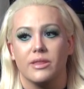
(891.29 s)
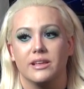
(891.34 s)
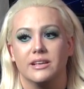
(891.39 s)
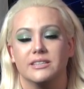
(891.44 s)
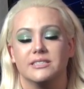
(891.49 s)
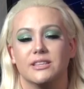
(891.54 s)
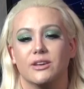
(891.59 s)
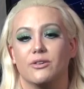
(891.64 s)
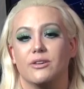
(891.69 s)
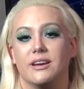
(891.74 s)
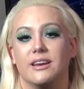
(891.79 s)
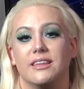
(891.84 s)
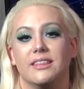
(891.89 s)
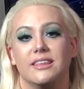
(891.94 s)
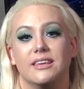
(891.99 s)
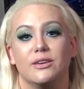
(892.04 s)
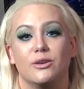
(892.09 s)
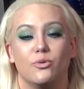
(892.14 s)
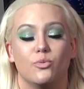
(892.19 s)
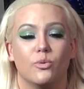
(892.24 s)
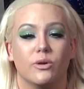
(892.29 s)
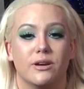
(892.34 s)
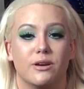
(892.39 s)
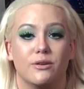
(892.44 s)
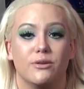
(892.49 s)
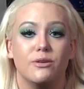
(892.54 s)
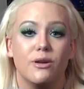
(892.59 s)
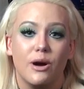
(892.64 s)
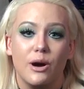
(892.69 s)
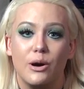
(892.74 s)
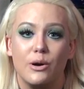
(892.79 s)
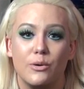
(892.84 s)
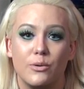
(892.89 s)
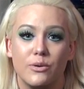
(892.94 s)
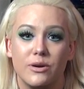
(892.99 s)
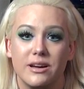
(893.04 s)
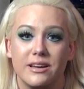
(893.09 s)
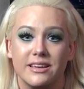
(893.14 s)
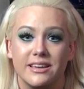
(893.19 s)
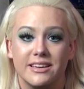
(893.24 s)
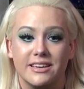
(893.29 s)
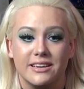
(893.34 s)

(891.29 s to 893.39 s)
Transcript: Is there anything you want to know?